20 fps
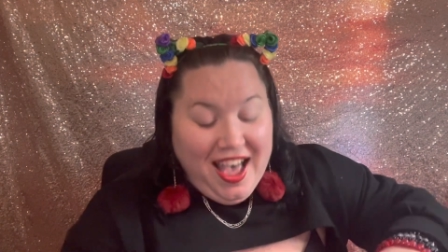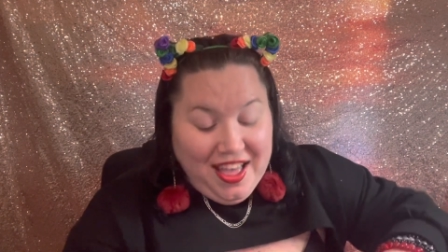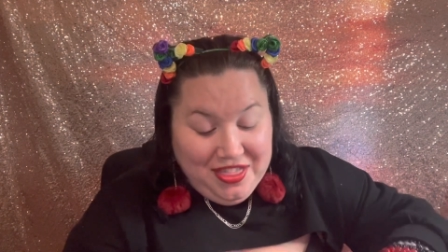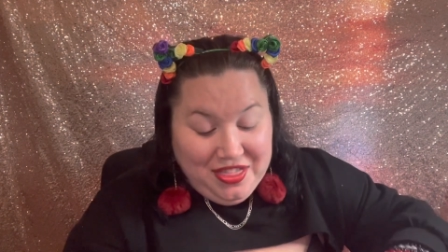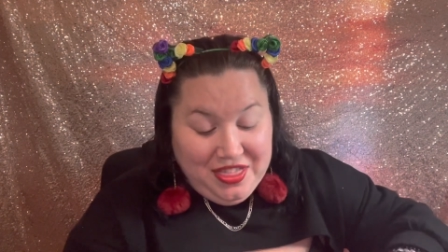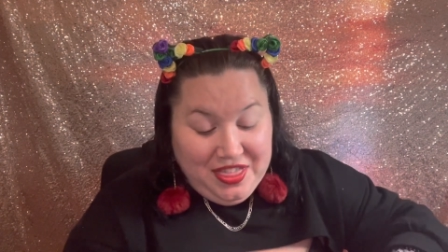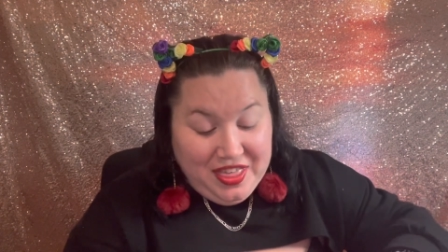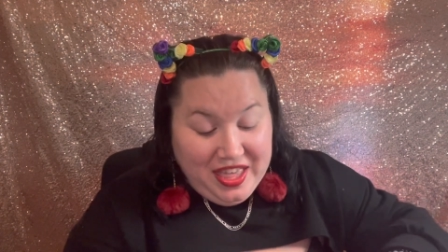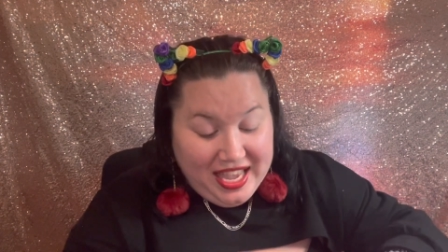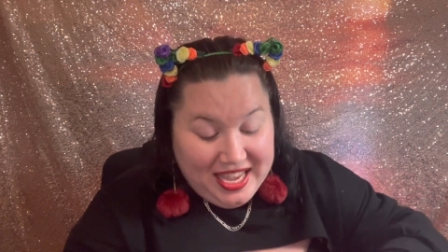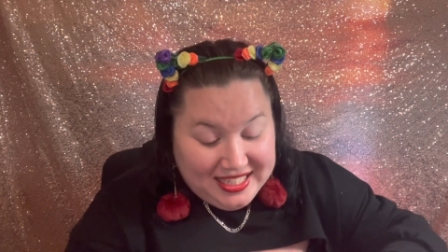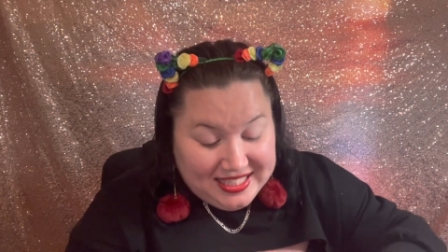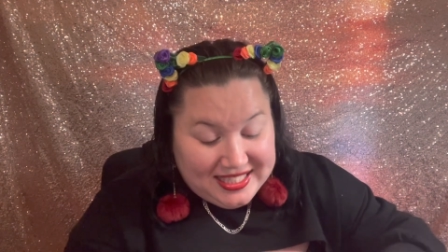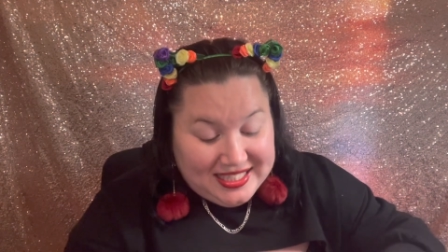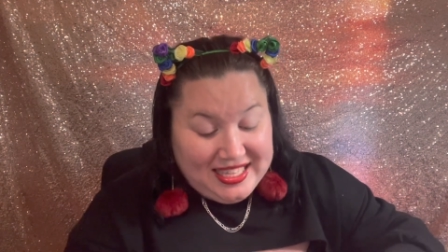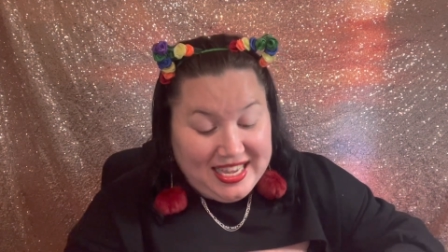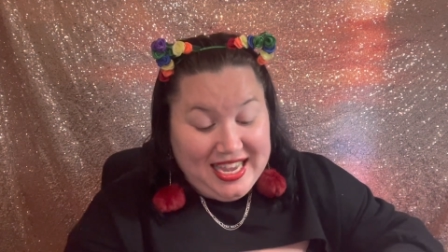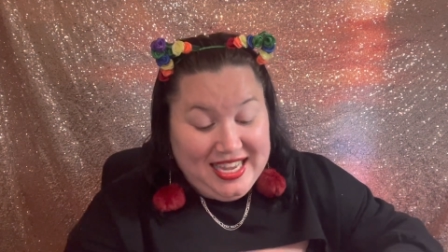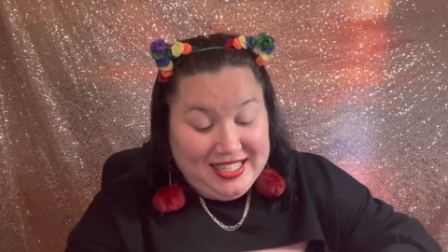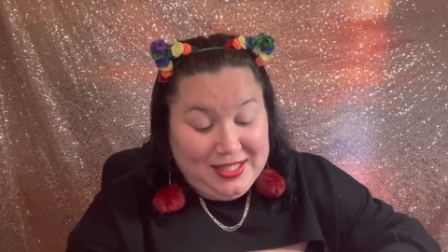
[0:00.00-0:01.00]
This
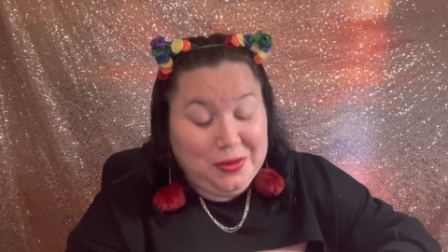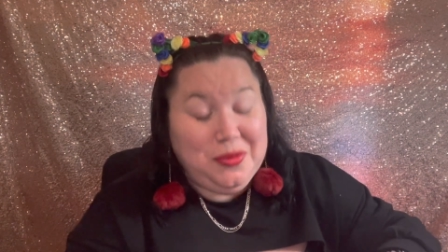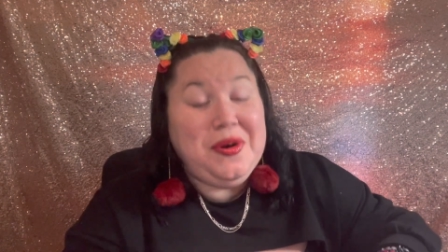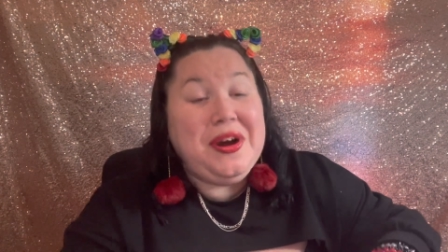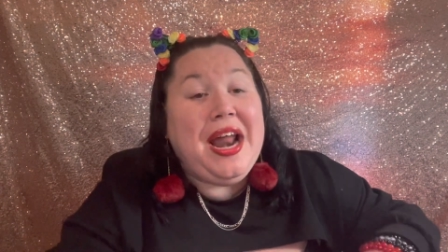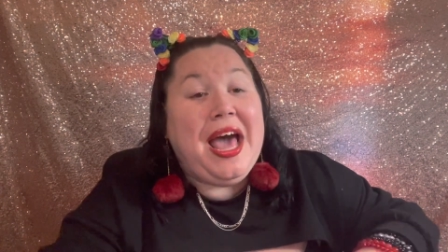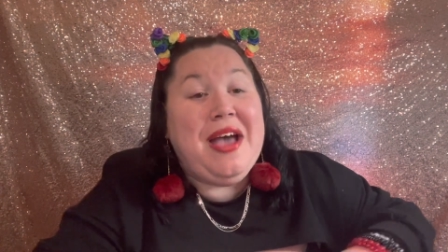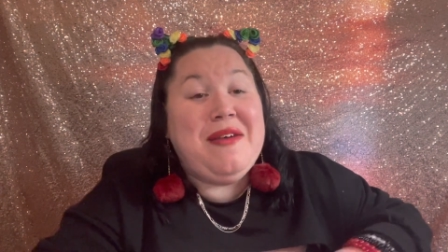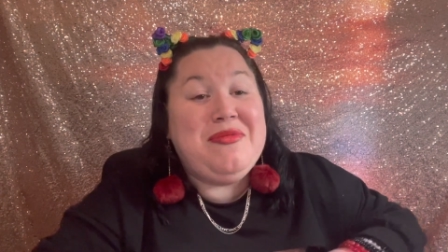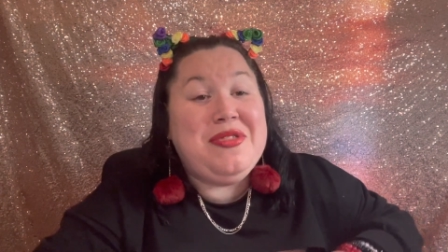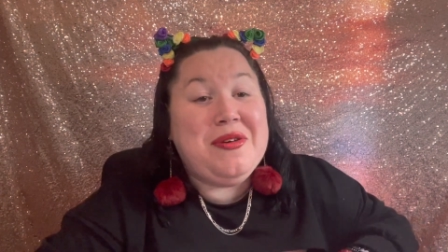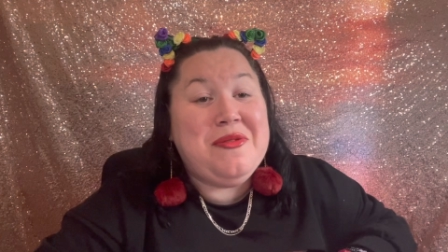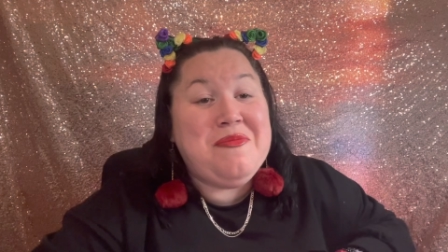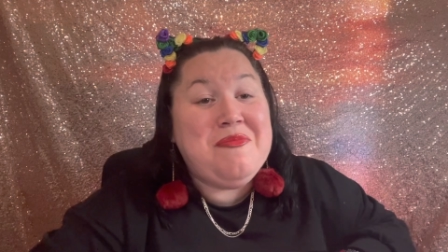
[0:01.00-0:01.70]
is what I'm the